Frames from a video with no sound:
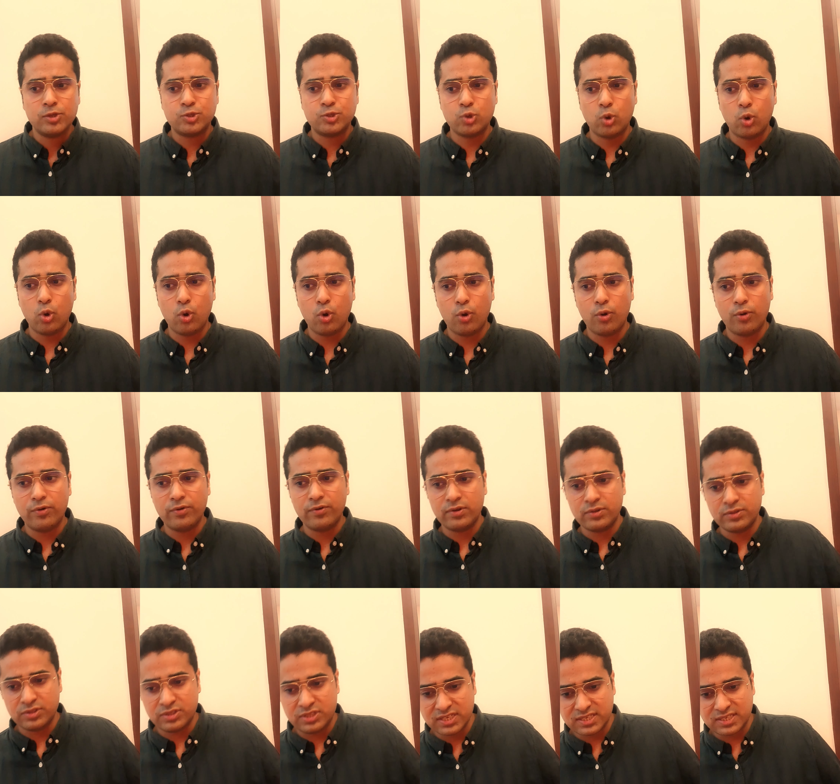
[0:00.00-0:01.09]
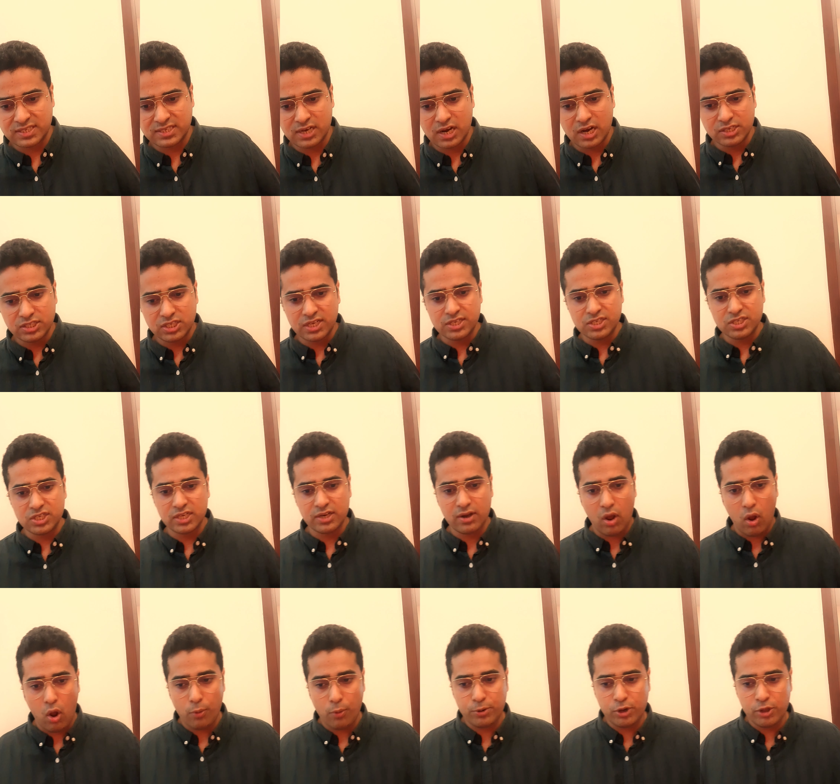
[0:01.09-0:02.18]
So the search engine
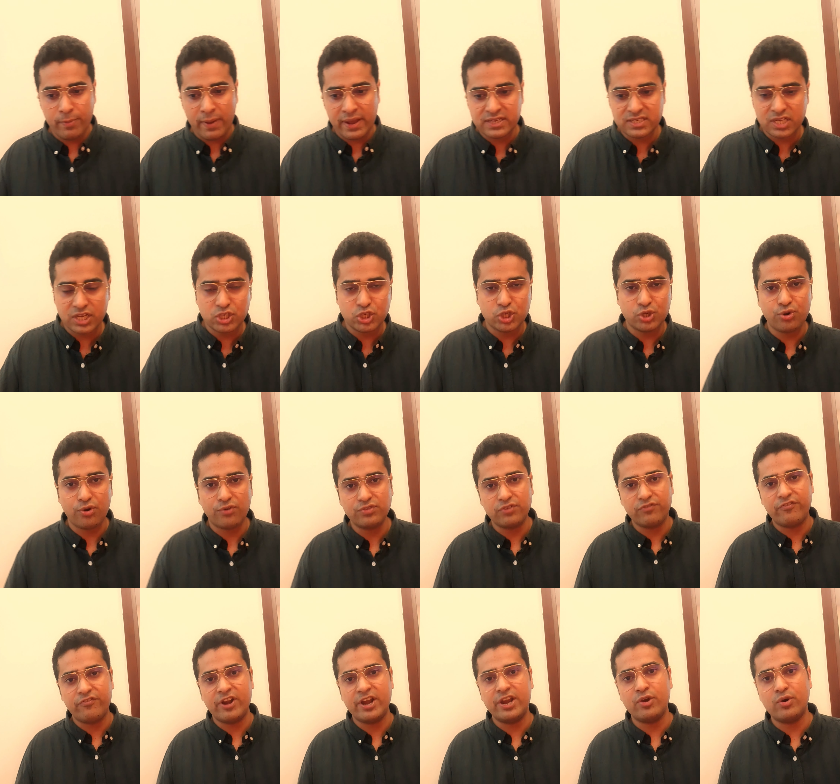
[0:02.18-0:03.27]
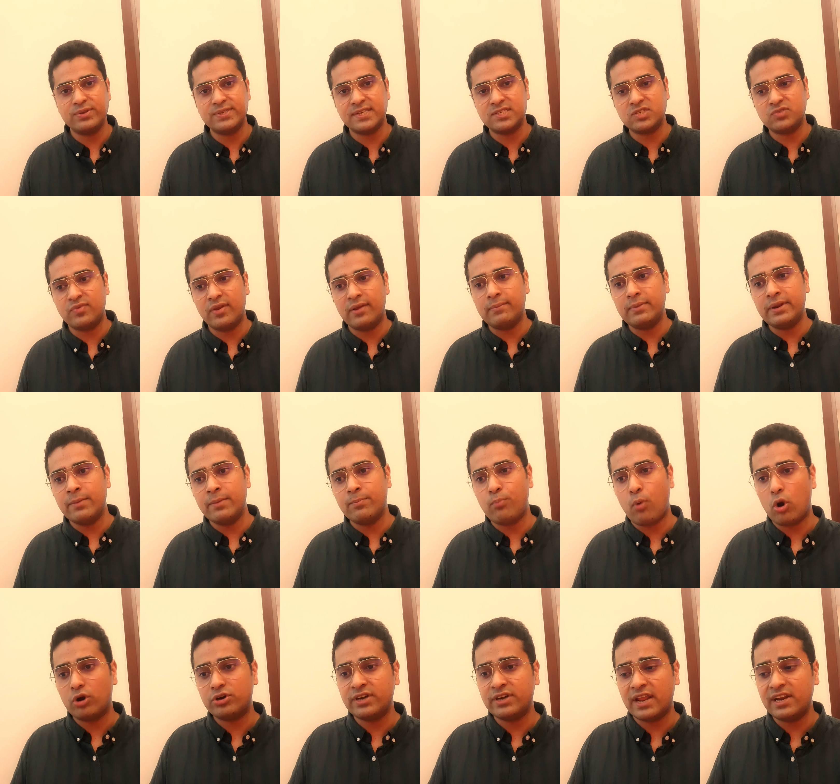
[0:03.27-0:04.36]
optimization of the video is extremely
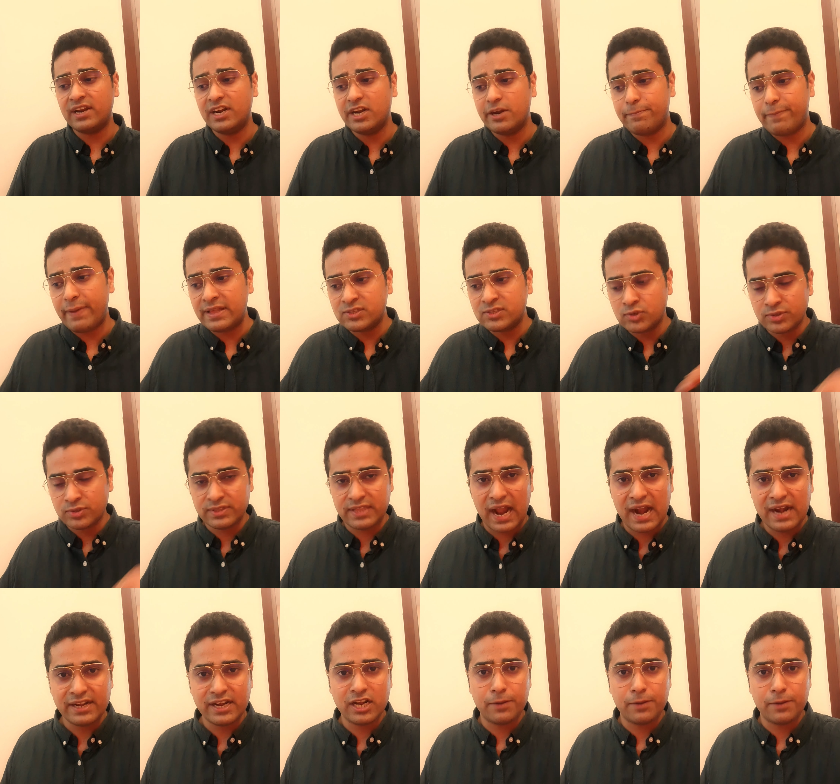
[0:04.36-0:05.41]
important, and it depends on that.